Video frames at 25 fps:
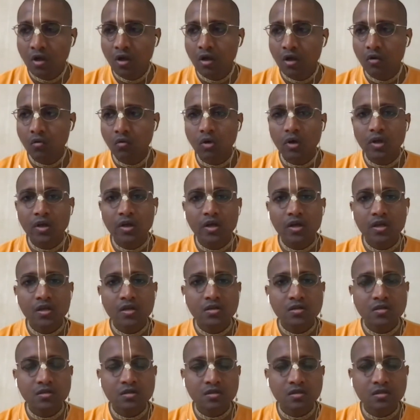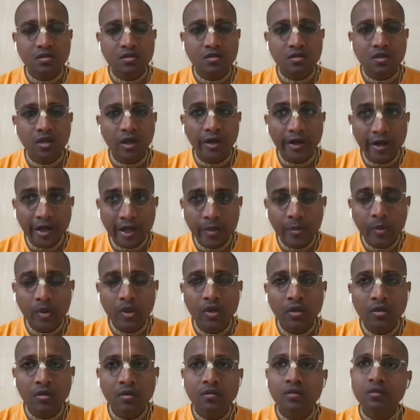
One is a demon,